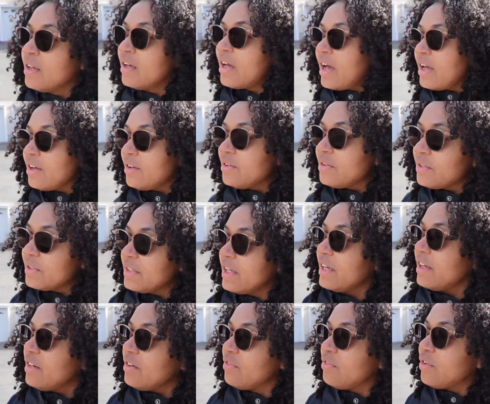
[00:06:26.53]
I
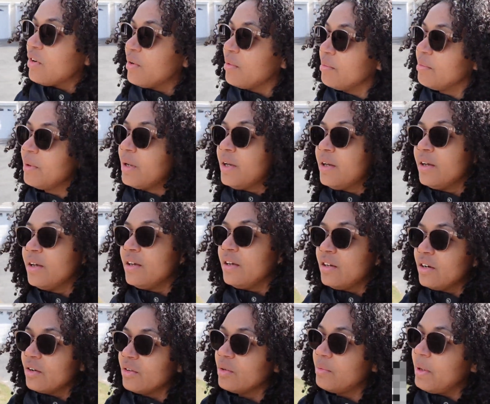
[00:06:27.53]
understand from,
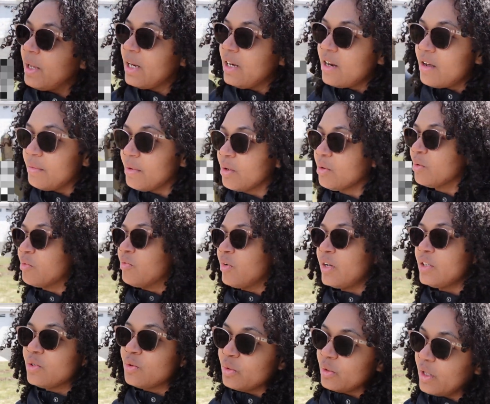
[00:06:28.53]
the pandemic when
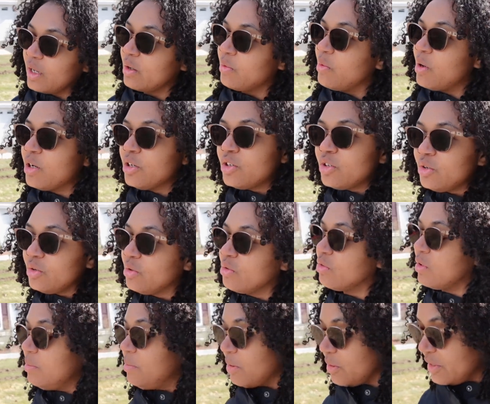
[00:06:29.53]
rates were like 1%, 2%,
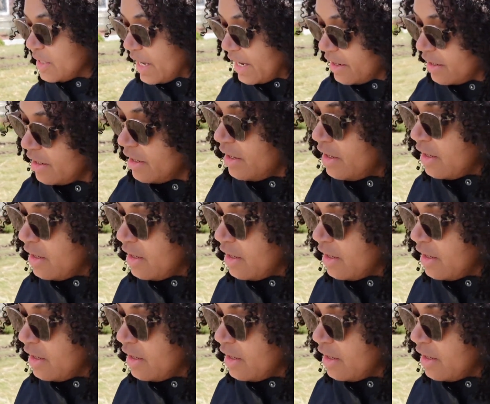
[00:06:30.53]
3%,